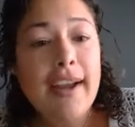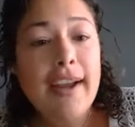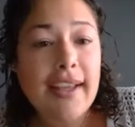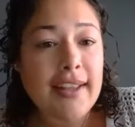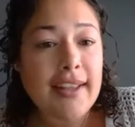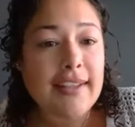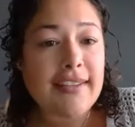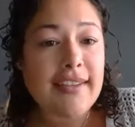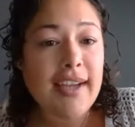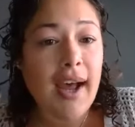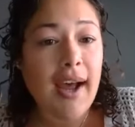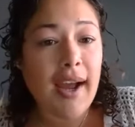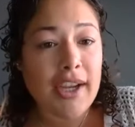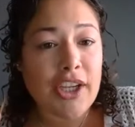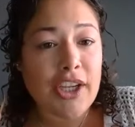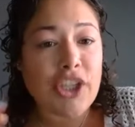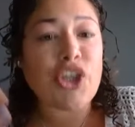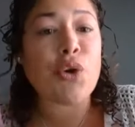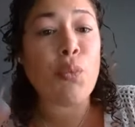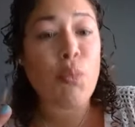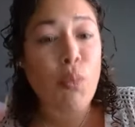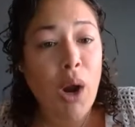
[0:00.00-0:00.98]
the talk,
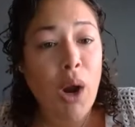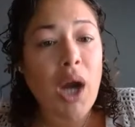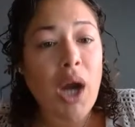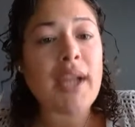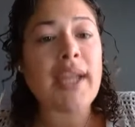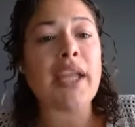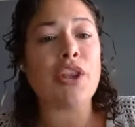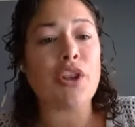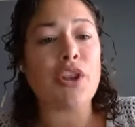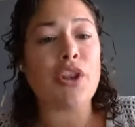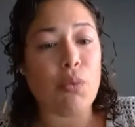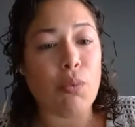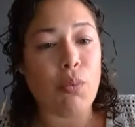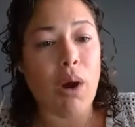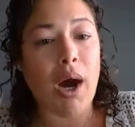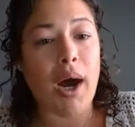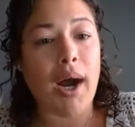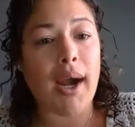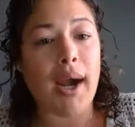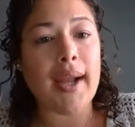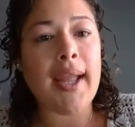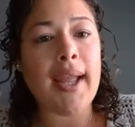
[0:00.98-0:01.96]
you're walking the
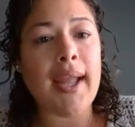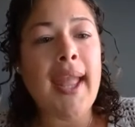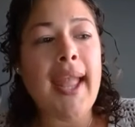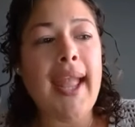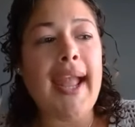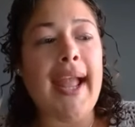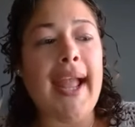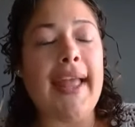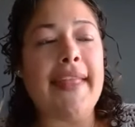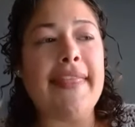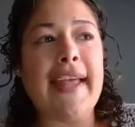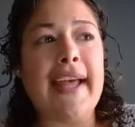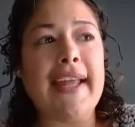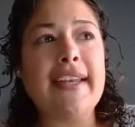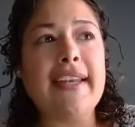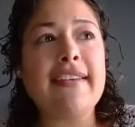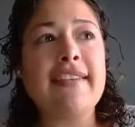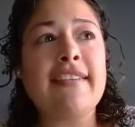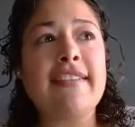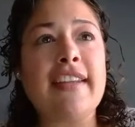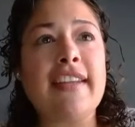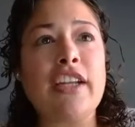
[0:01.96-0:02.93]
walk. And that
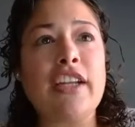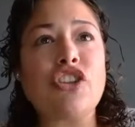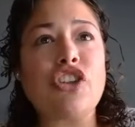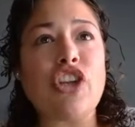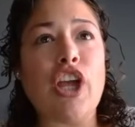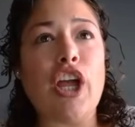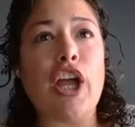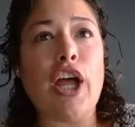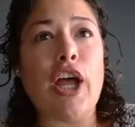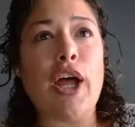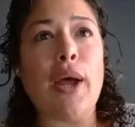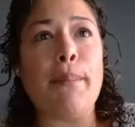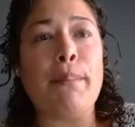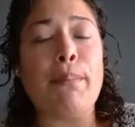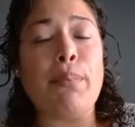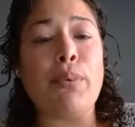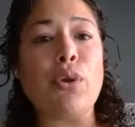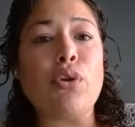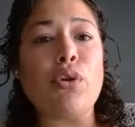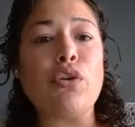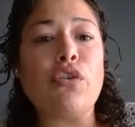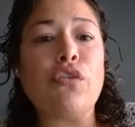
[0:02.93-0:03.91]
is such a
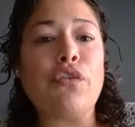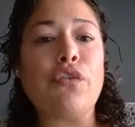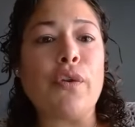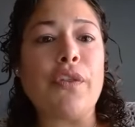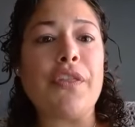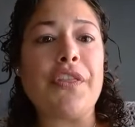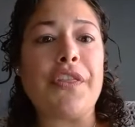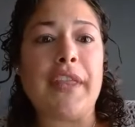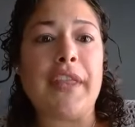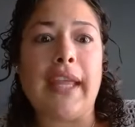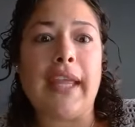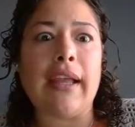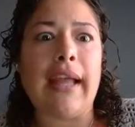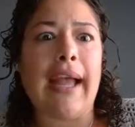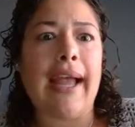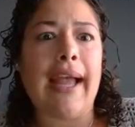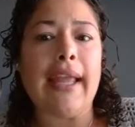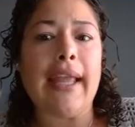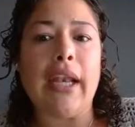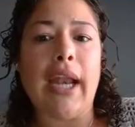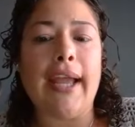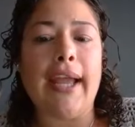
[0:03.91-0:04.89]
beautiful thing.
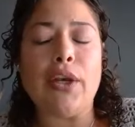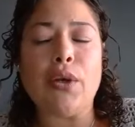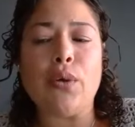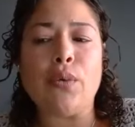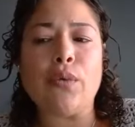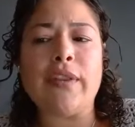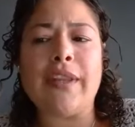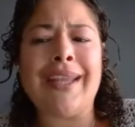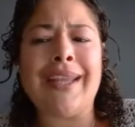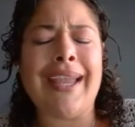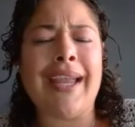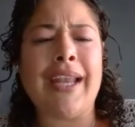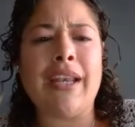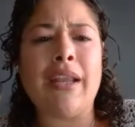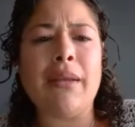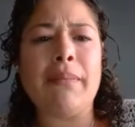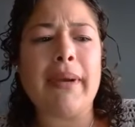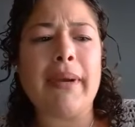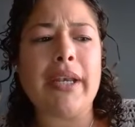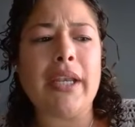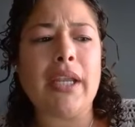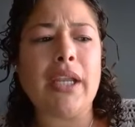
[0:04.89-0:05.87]
I don't think
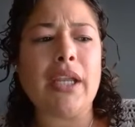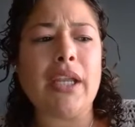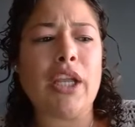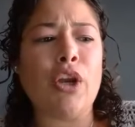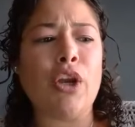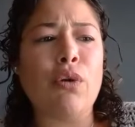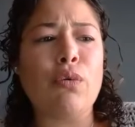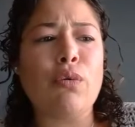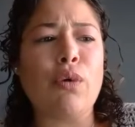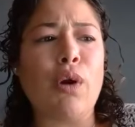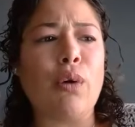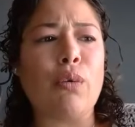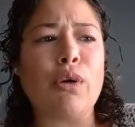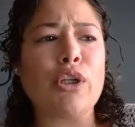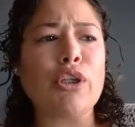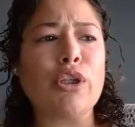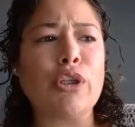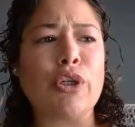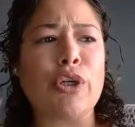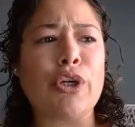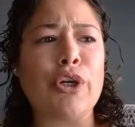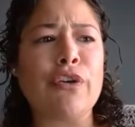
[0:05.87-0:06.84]
anybody can grow or
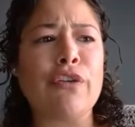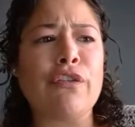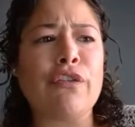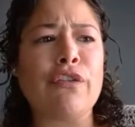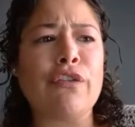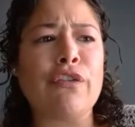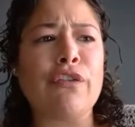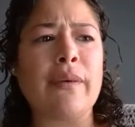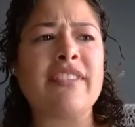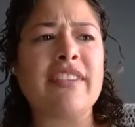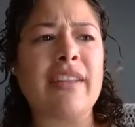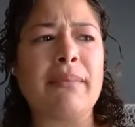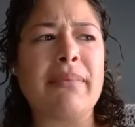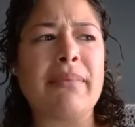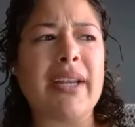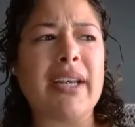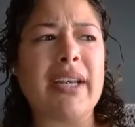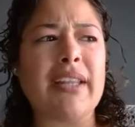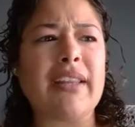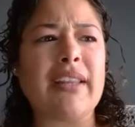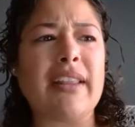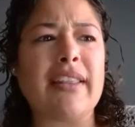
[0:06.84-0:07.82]
learn from
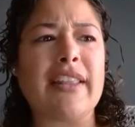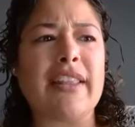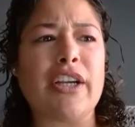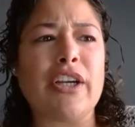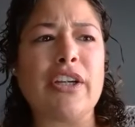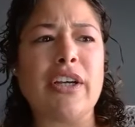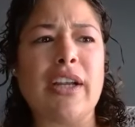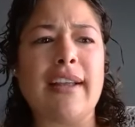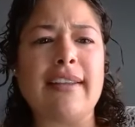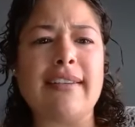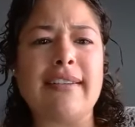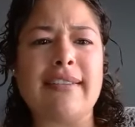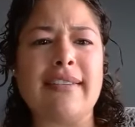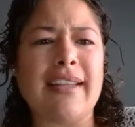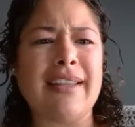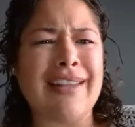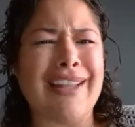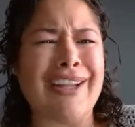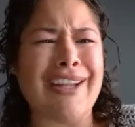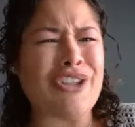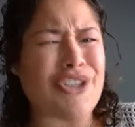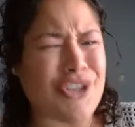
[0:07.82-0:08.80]
somebody that they're not
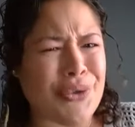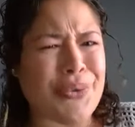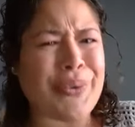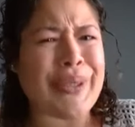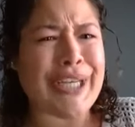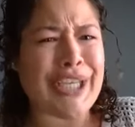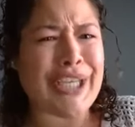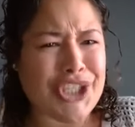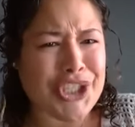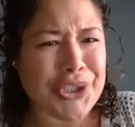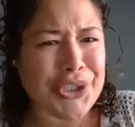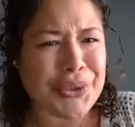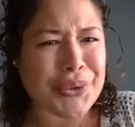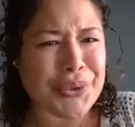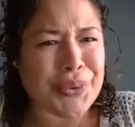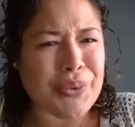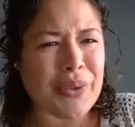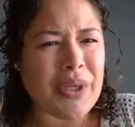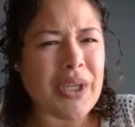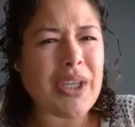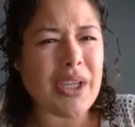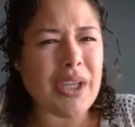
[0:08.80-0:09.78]
seeing they're doing it
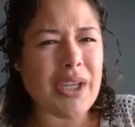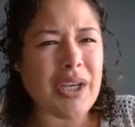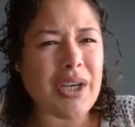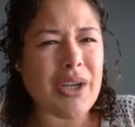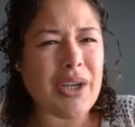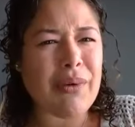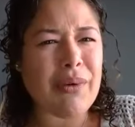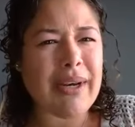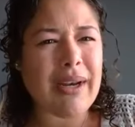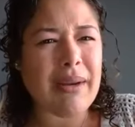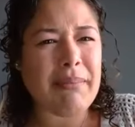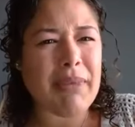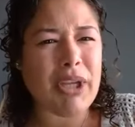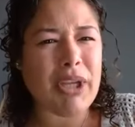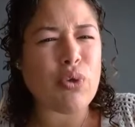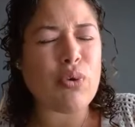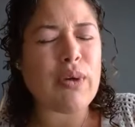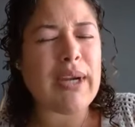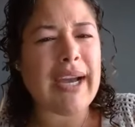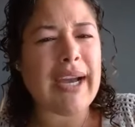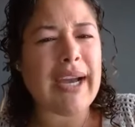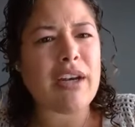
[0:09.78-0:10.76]
too. You know what I mean? You
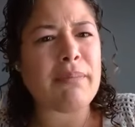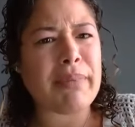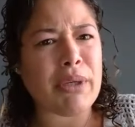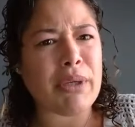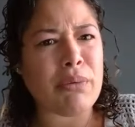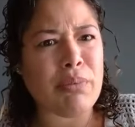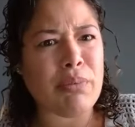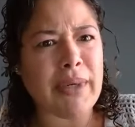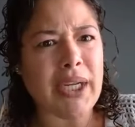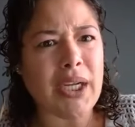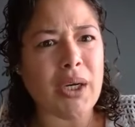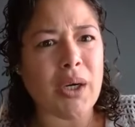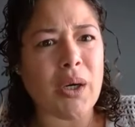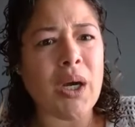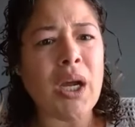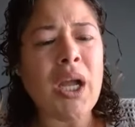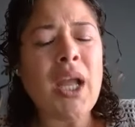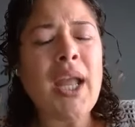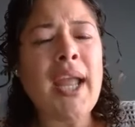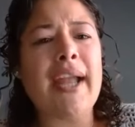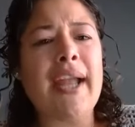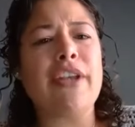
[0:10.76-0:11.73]
got to be real,
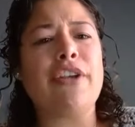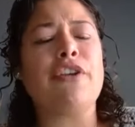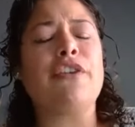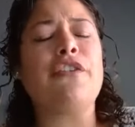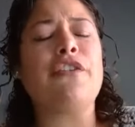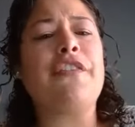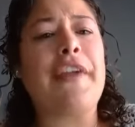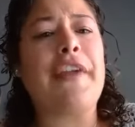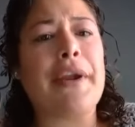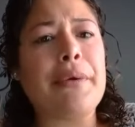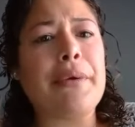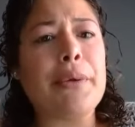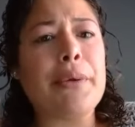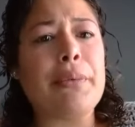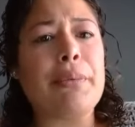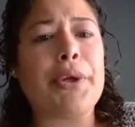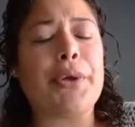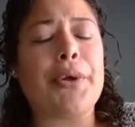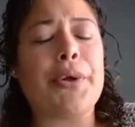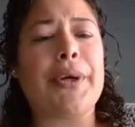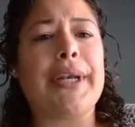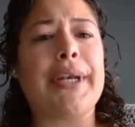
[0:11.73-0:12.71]
and you're very
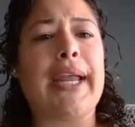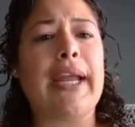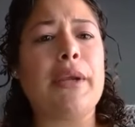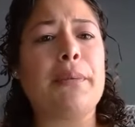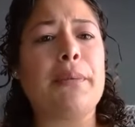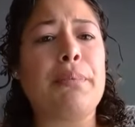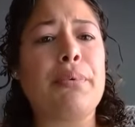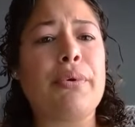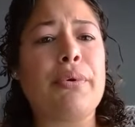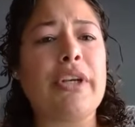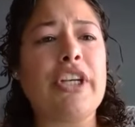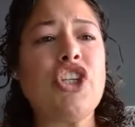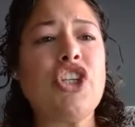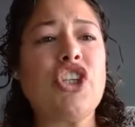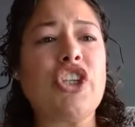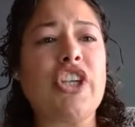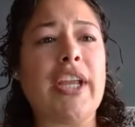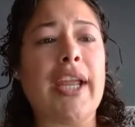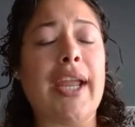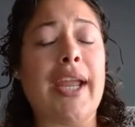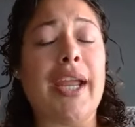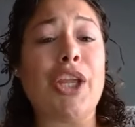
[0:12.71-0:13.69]
real. And I
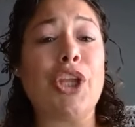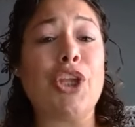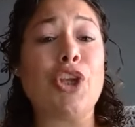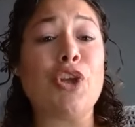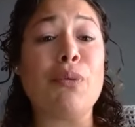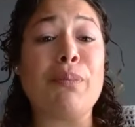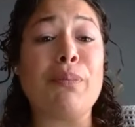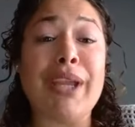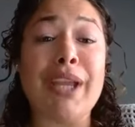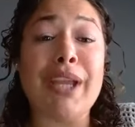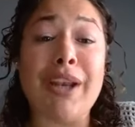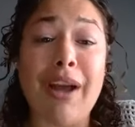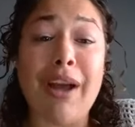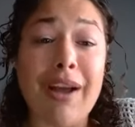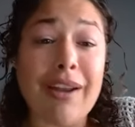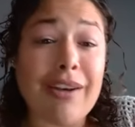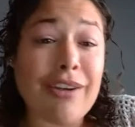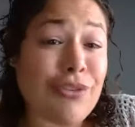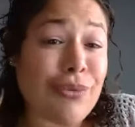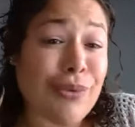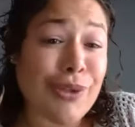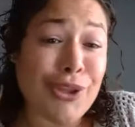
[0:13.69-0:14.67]
appreciate you being
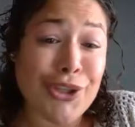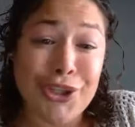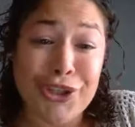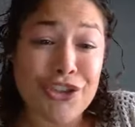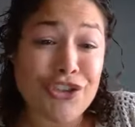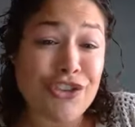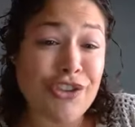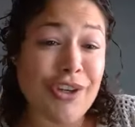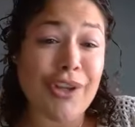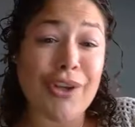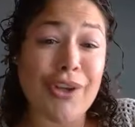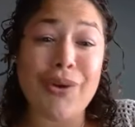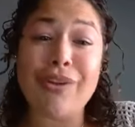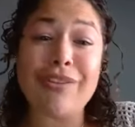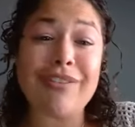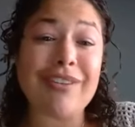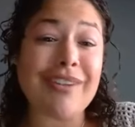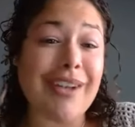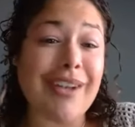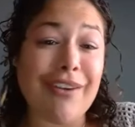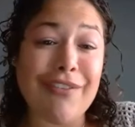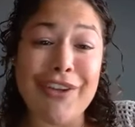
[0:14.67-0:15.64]
honest with your struggles
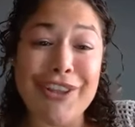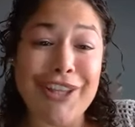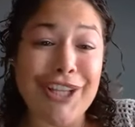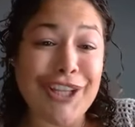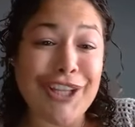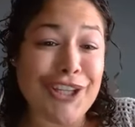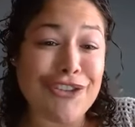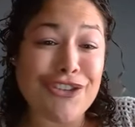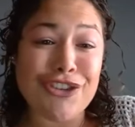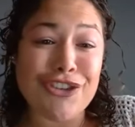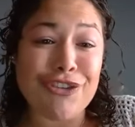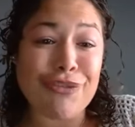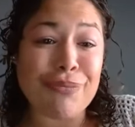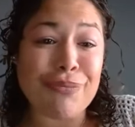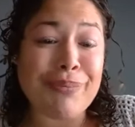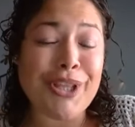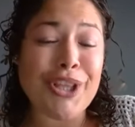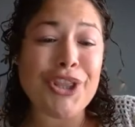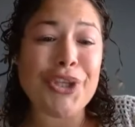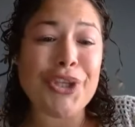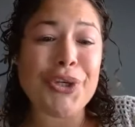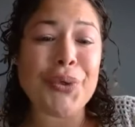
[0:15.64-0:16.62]
and everything that you've
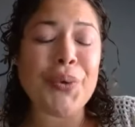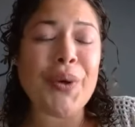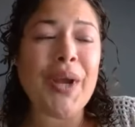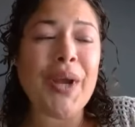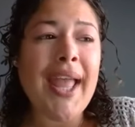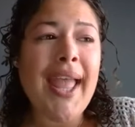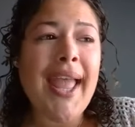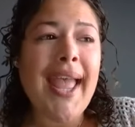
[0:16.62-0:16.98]
been through.